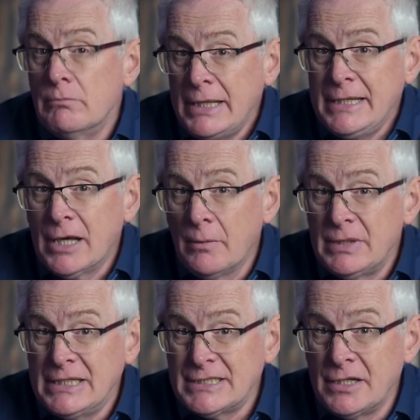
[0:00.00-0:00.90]
Many
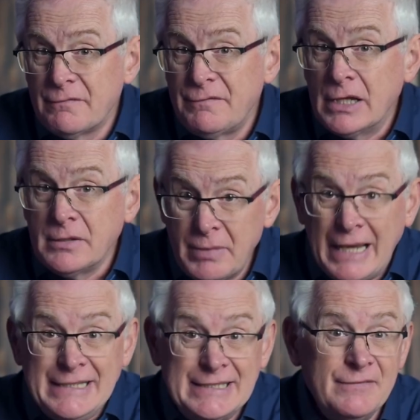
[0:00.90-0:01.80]
companies in the fund
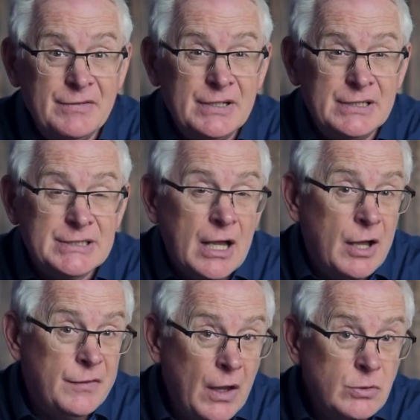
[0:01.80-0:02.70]
pay dividends,
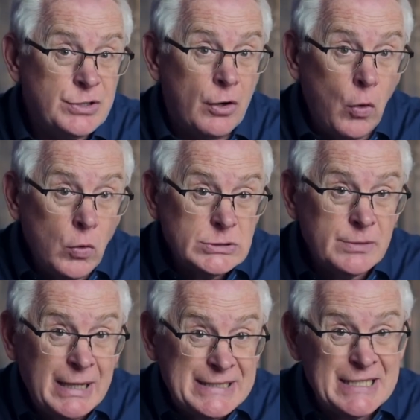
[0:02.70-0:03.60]
and those are
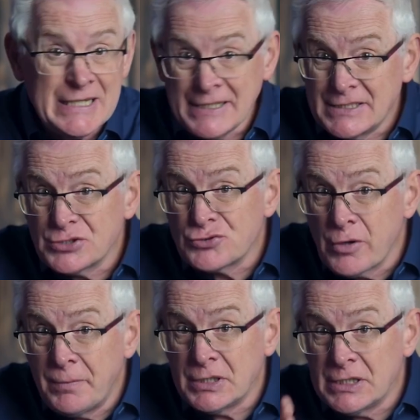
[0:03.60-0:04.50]
automatically
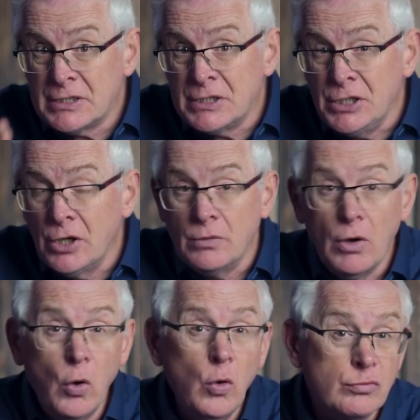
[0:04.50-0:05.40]
distributed to you
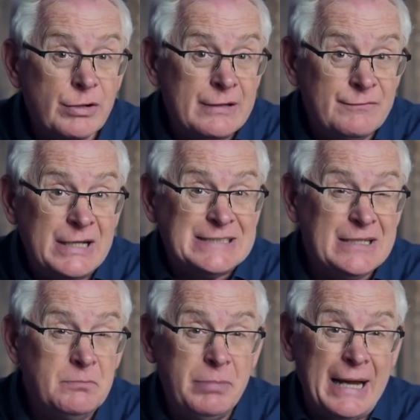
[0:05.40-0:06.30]
or
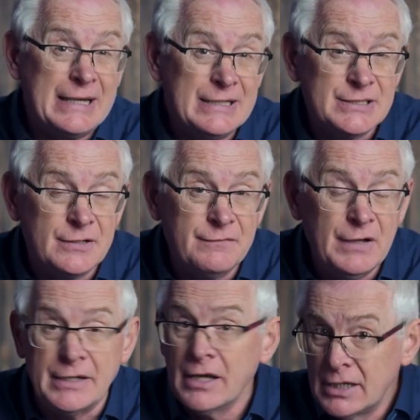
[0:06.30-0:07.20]
reinvested back into the
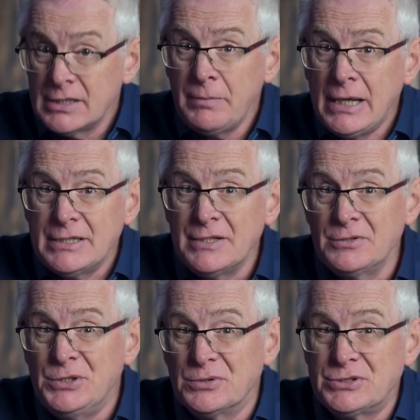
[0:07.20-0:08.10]
fund, depending
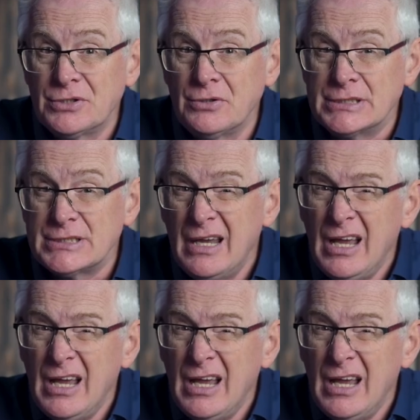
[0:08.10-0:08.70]
on your choice.